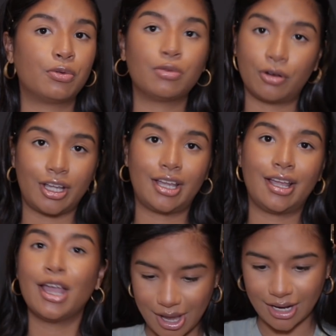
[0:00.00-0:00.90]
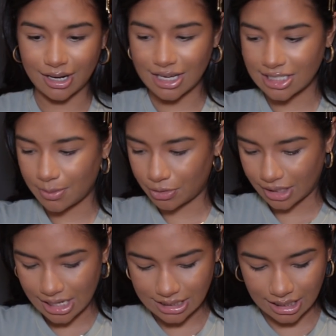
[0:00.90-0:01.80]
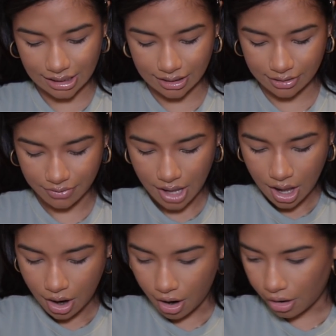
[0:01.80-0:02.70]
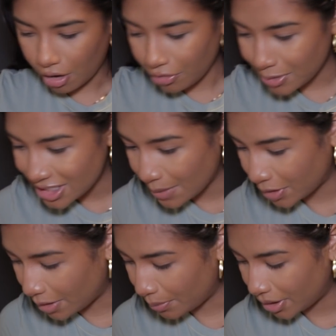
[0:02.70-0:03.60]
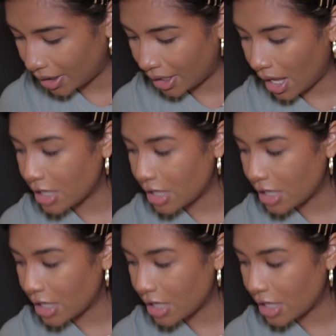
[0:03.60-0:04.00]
okay and the next couple things that I love are all from the same company.